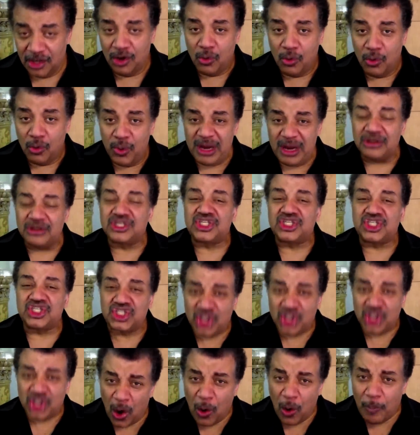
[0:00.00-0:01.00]
We are
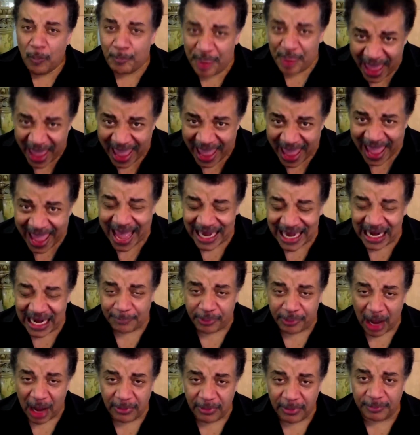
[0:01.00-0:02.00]
so bad
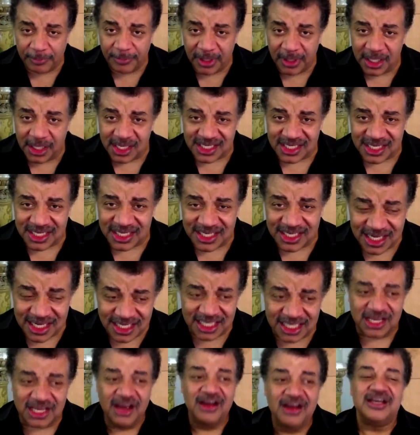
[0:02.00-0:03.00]
at probability and
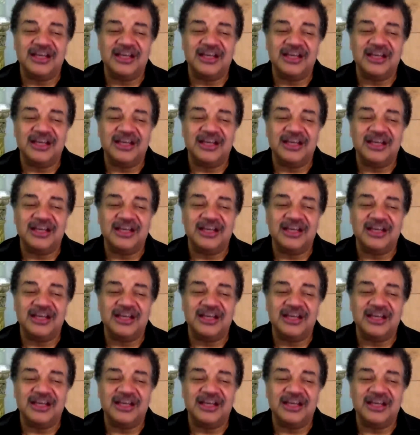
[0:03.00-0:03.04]
statistics,